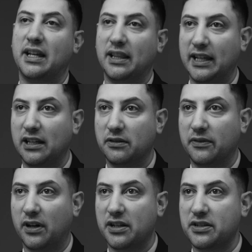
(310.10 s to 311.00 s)
to get legal
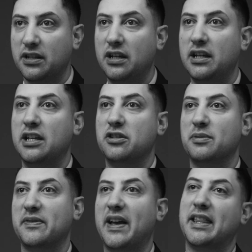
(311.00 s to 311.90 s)
advice in
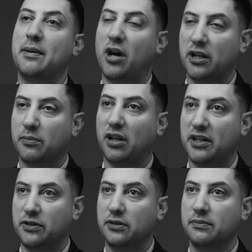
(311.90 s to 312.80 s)
terms of how they might apply
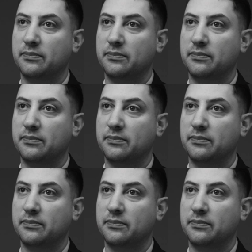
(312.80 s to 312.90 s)
to you.